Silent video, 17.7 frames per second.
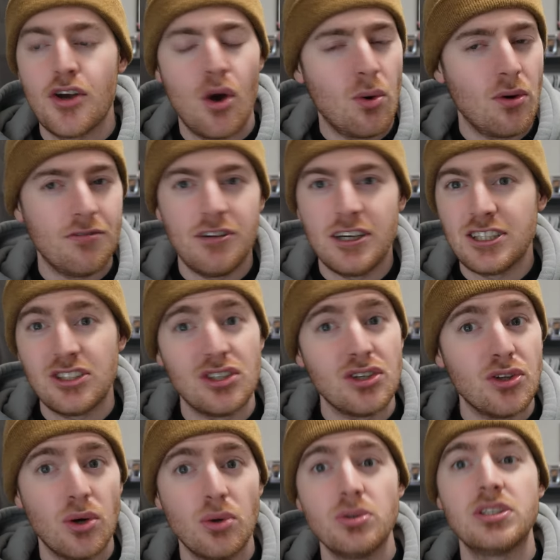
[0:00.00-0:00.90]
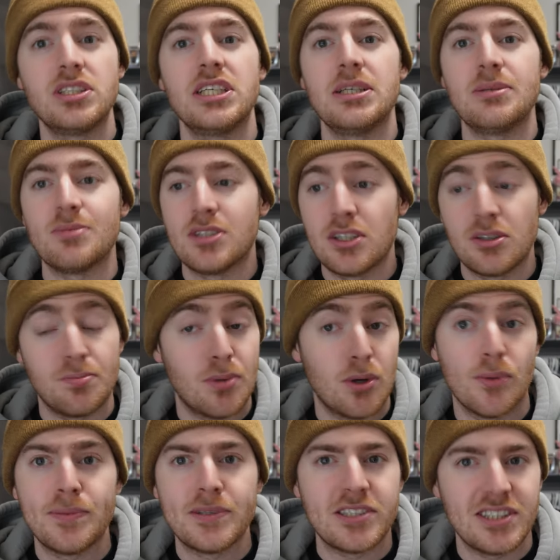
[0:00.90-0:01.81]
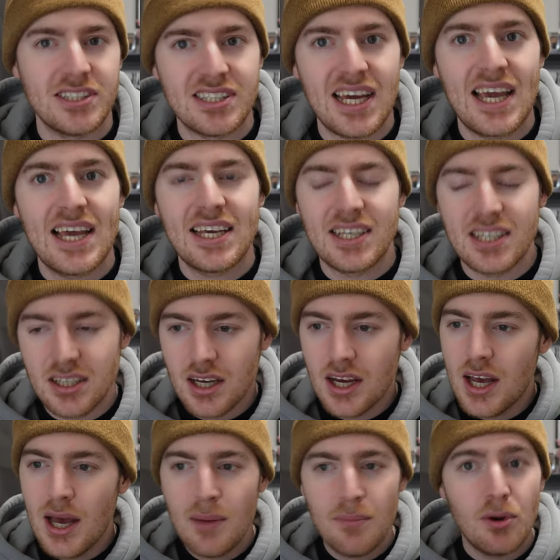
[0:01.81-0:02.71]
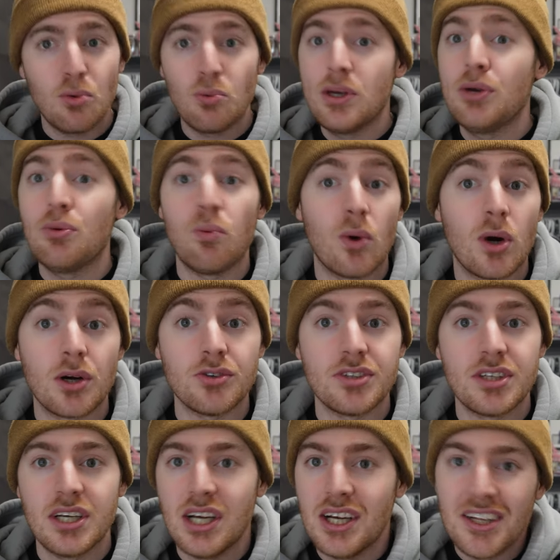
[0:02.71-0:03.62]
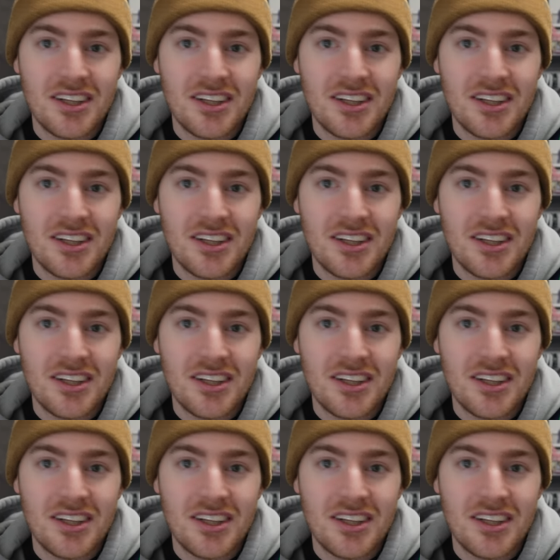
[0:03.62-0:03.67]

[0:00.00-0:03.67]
No offense to those teams, they're purposely tanking, but we weren't.